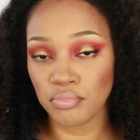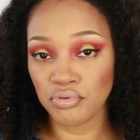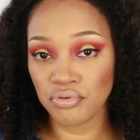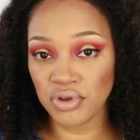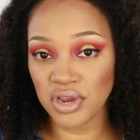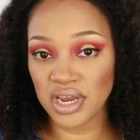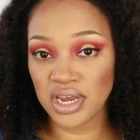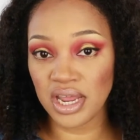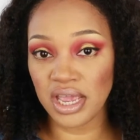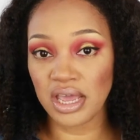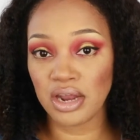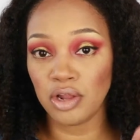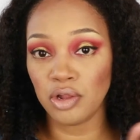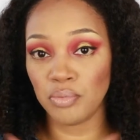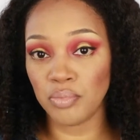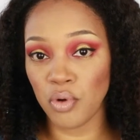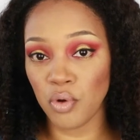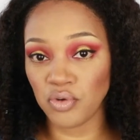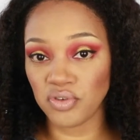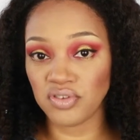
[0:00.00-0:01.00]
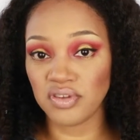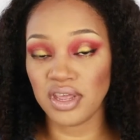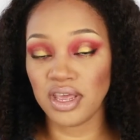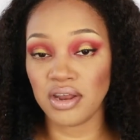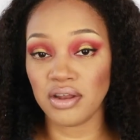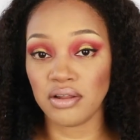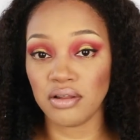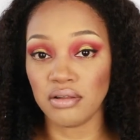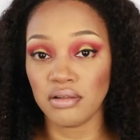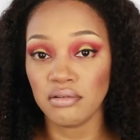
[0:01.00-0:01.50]
prenatal,
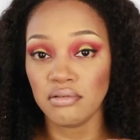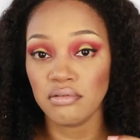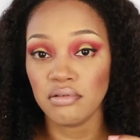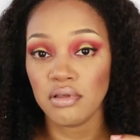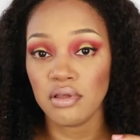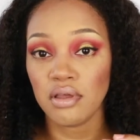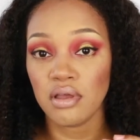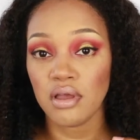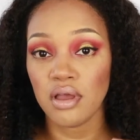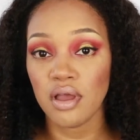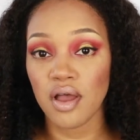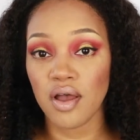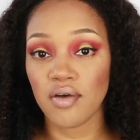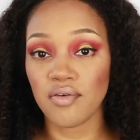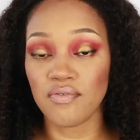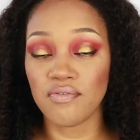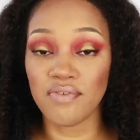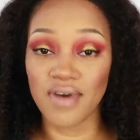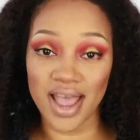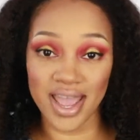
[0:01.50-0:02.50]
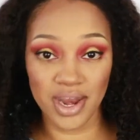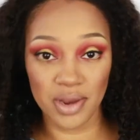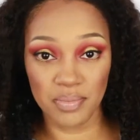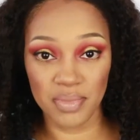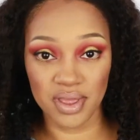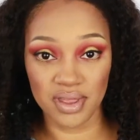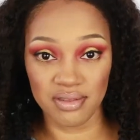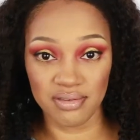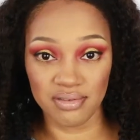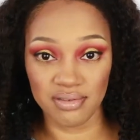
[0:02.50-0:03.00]
postnatal
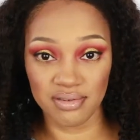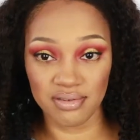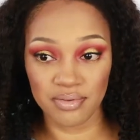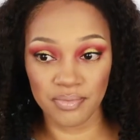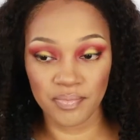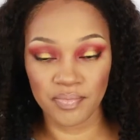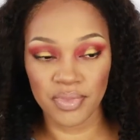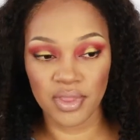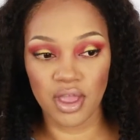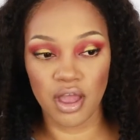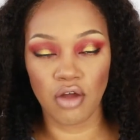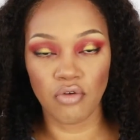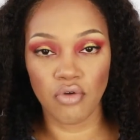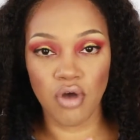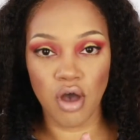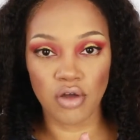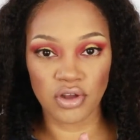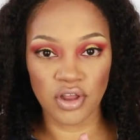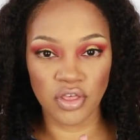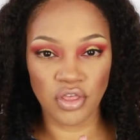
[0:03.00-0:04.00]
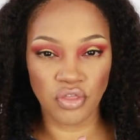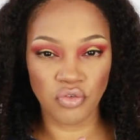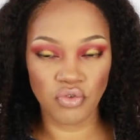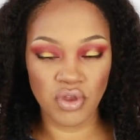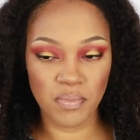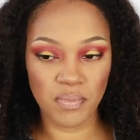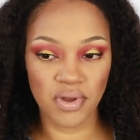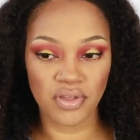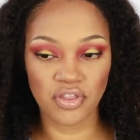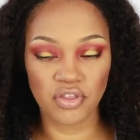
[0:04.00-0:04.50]
vitamins around that
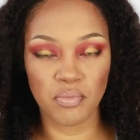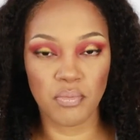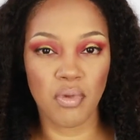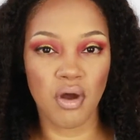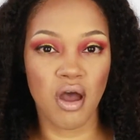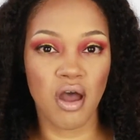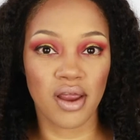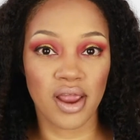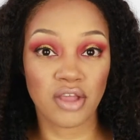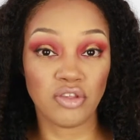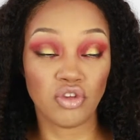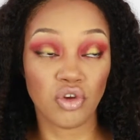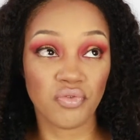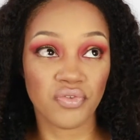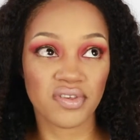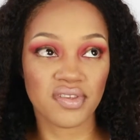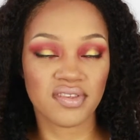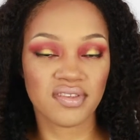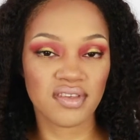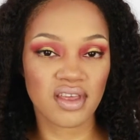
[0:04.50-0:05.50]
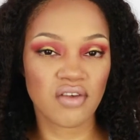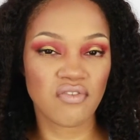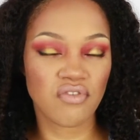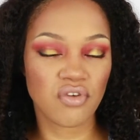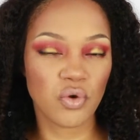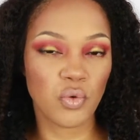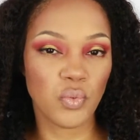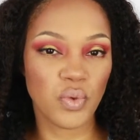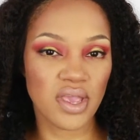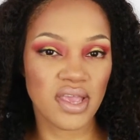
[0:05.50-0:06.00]
3-month mark, and so for
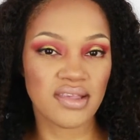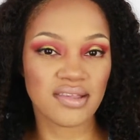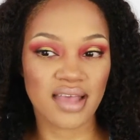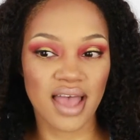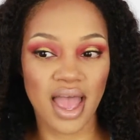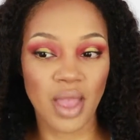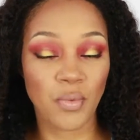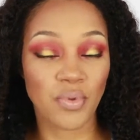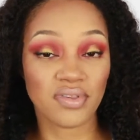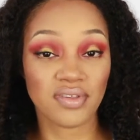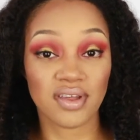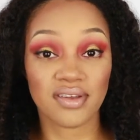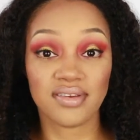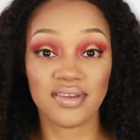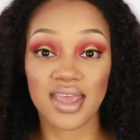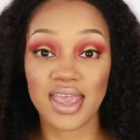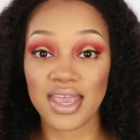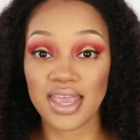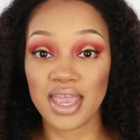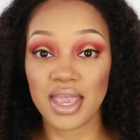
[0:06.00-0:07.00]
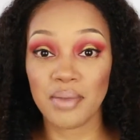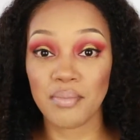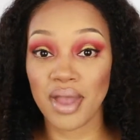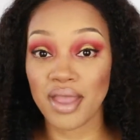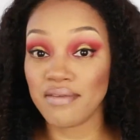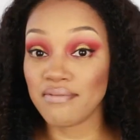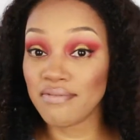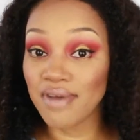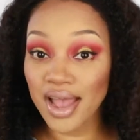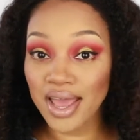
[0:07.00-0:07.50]
several weeks I was not taking
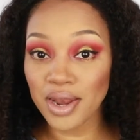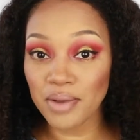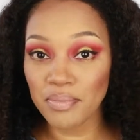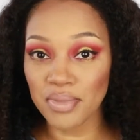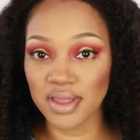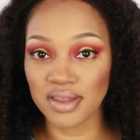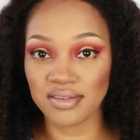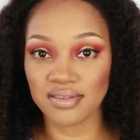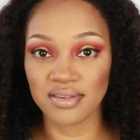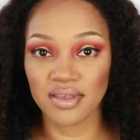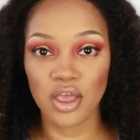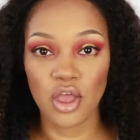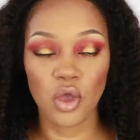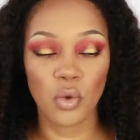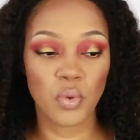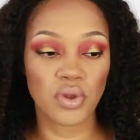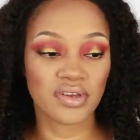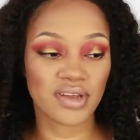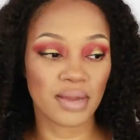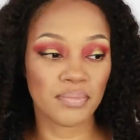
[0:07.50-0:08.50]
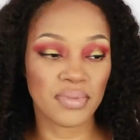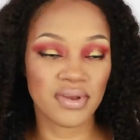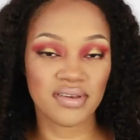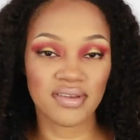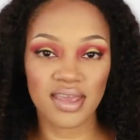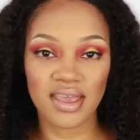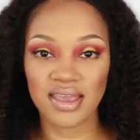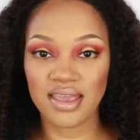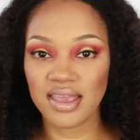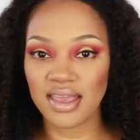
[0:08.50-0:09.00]
my vitamins, which I've been
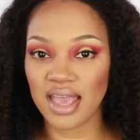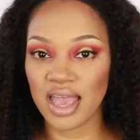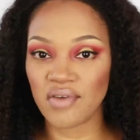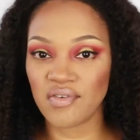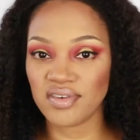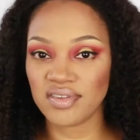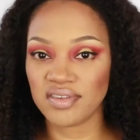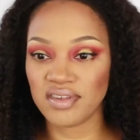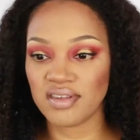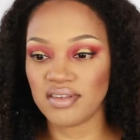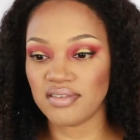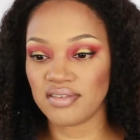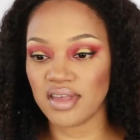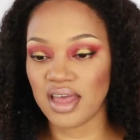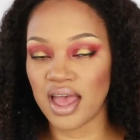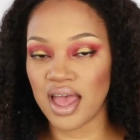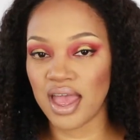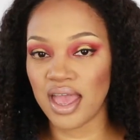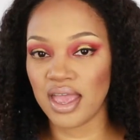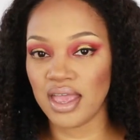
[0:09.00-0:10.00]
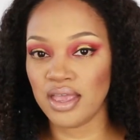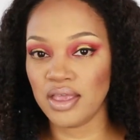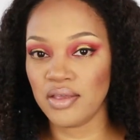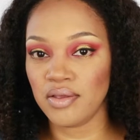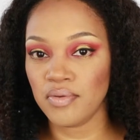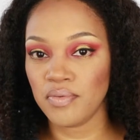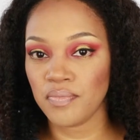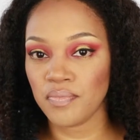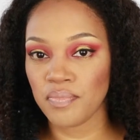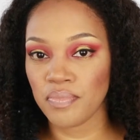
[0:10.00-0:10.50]
taking ever since I
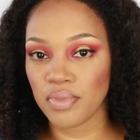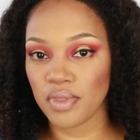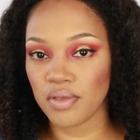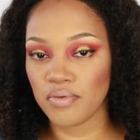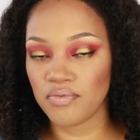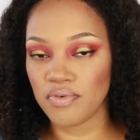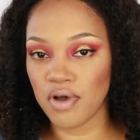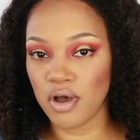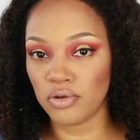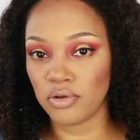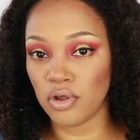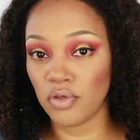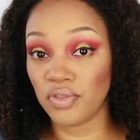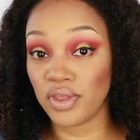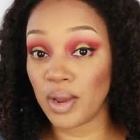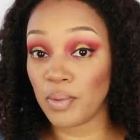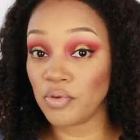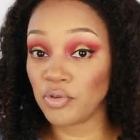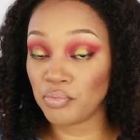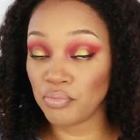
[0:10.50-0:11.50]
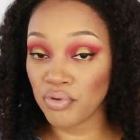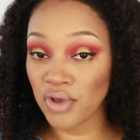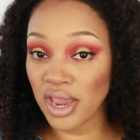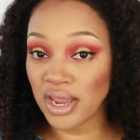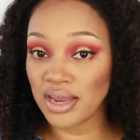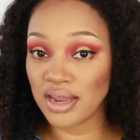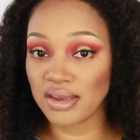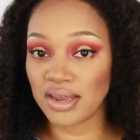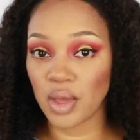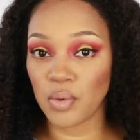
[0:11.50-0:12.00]
found out that I was
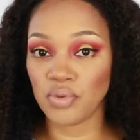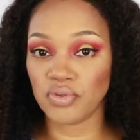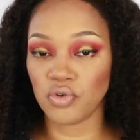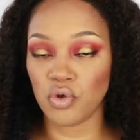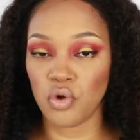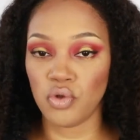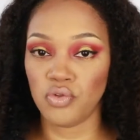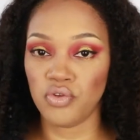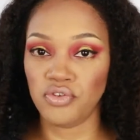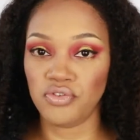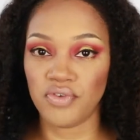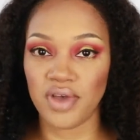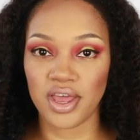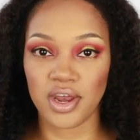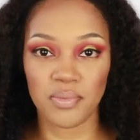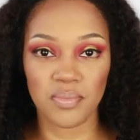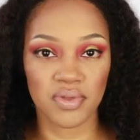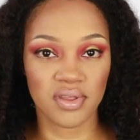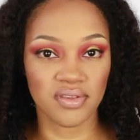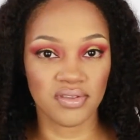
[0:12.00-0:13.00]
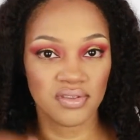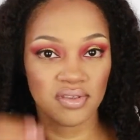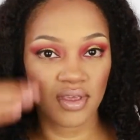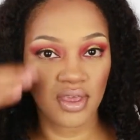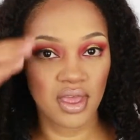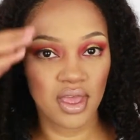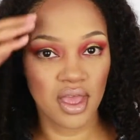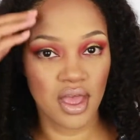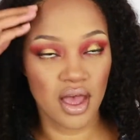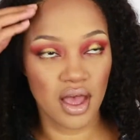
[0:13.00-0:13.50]
pregnant. I was on those vitamins.
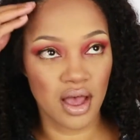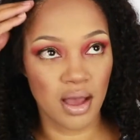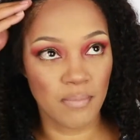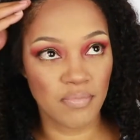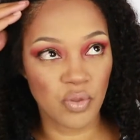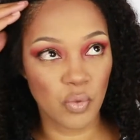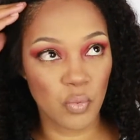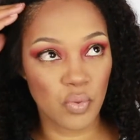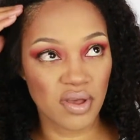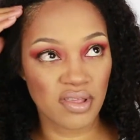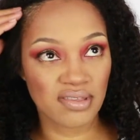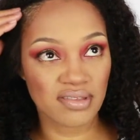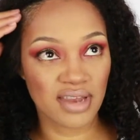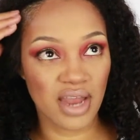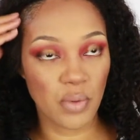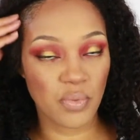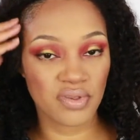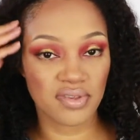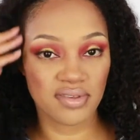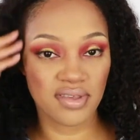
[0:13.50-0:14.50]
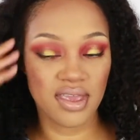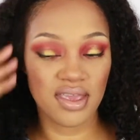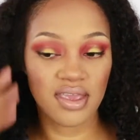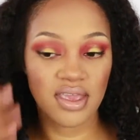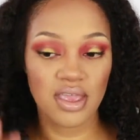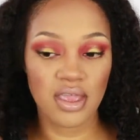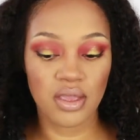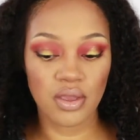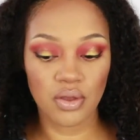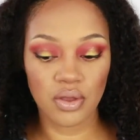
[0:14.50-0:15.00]
The ones that I was
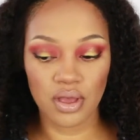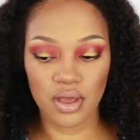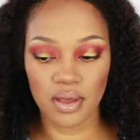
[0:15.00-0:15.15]
taking